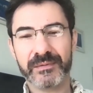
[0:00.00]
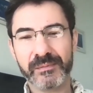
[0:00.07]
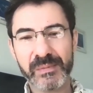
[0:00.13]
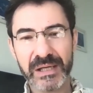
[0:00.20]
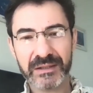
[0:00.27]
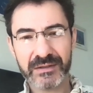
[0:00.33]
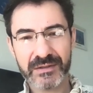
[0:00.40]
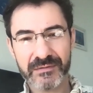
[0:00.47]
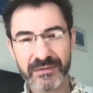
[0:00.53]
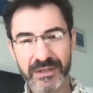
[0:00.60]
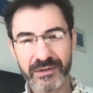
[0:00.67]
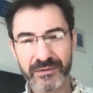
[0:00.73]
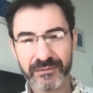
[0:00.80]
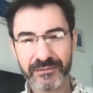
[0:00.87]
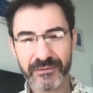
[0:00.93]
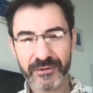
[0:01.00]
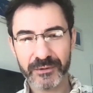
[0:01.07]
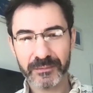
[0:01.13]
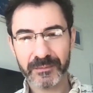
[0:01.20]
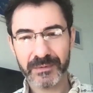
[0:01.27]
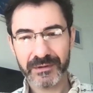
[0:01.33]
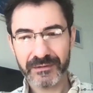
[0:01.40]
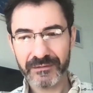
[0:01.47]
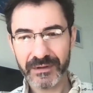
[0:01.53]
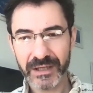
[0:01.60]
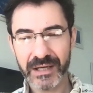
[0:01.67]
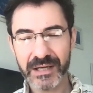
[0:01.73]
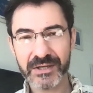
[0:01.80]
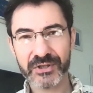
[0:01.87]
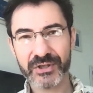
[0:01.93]
make this video from
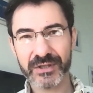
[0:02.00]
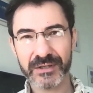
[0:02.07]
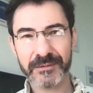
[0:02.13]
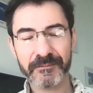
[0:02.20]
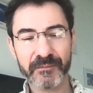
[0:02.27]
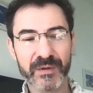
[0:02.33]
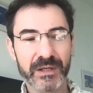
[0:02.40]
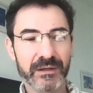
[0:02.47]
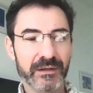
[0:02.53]
vacation.